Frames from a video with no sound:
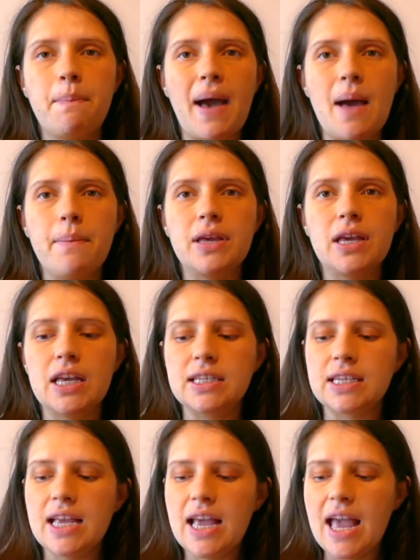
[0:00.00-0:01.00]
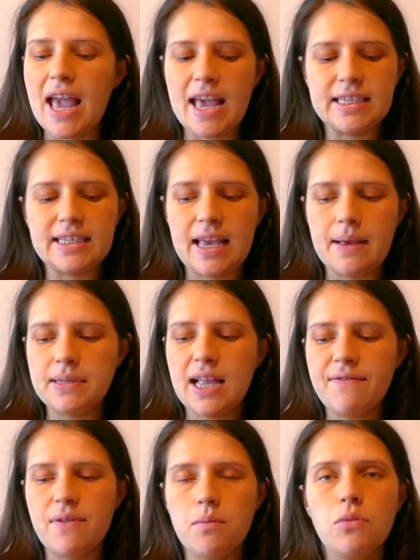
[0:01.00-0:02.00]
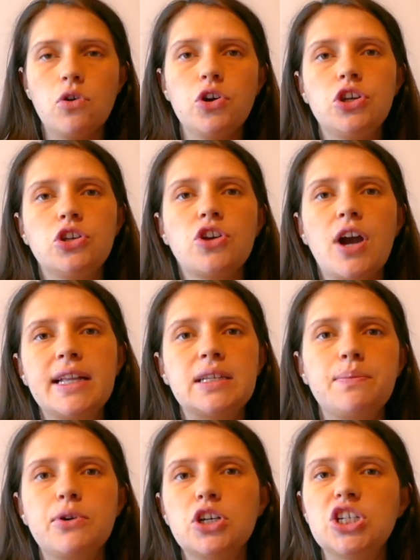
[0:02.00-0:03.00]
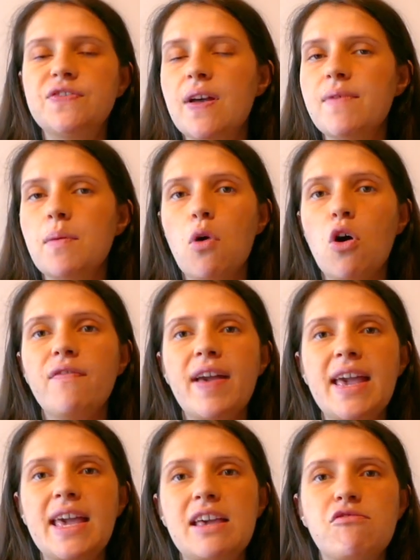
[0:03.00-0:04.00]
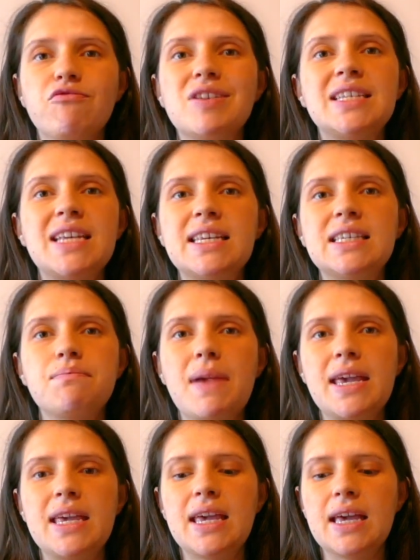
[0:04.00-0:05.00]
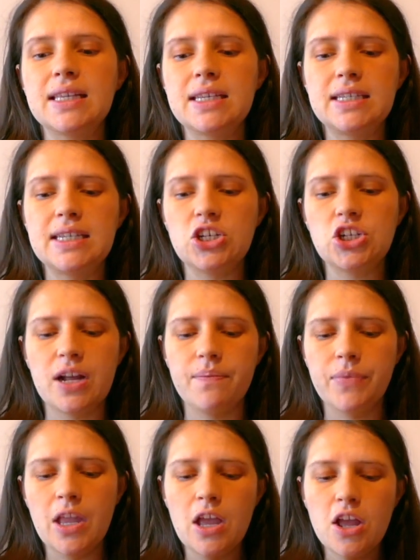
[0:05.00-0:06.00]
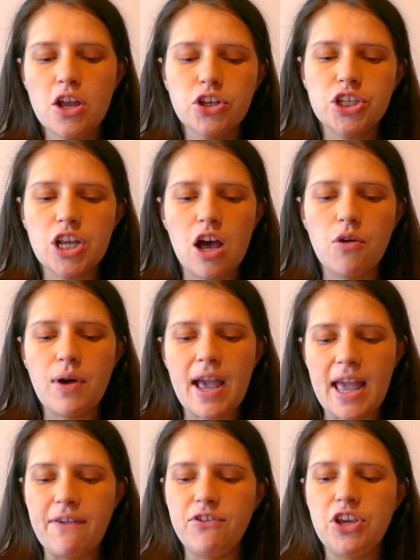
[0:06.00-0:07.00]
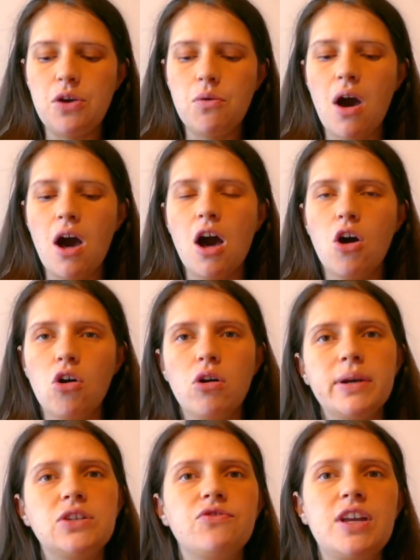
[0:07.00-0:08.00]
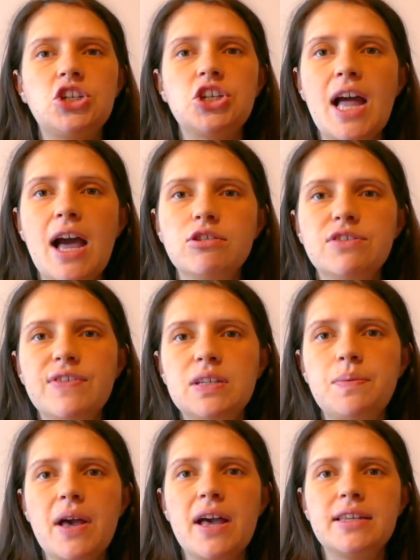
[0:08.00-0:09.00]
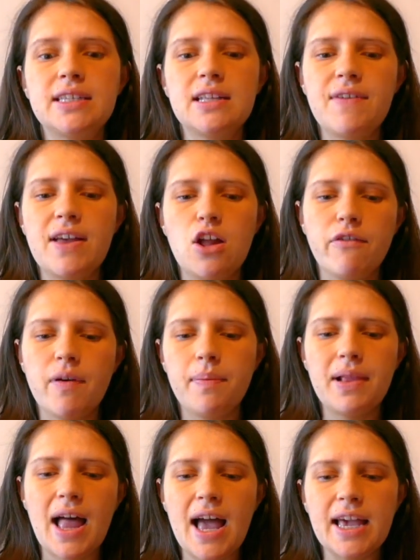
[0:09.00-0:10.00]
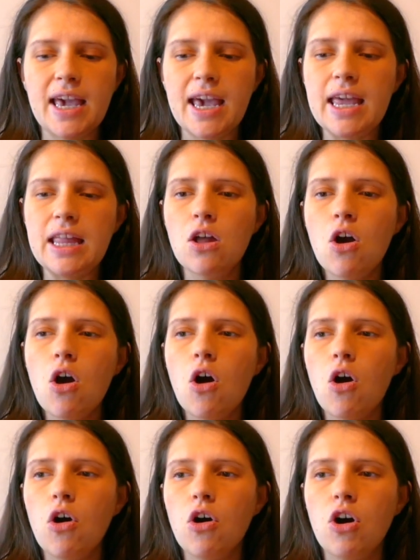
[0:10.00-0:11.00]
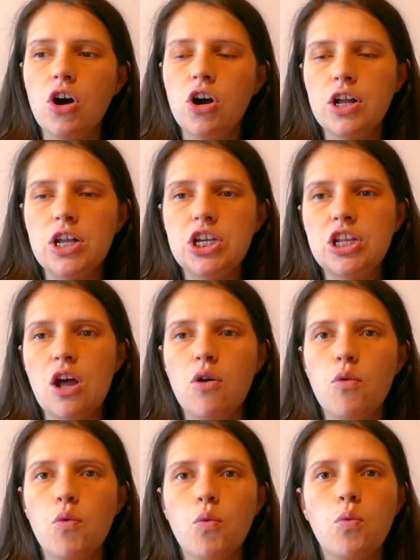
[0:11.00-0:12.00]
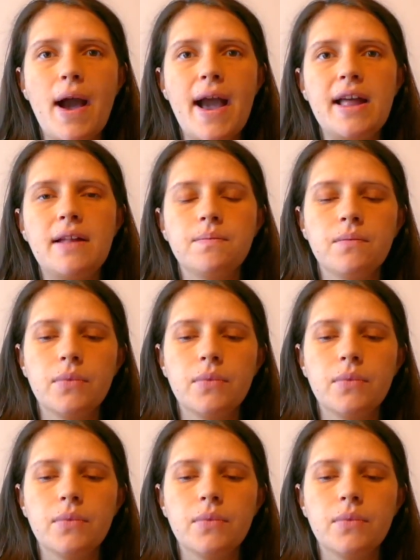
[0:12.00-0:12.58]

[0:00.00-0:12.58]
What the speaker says: back because it seems like the more you try to push them, the more they resist making a decision. So if you are always reaching out to this person and they're not replying, or, you know, when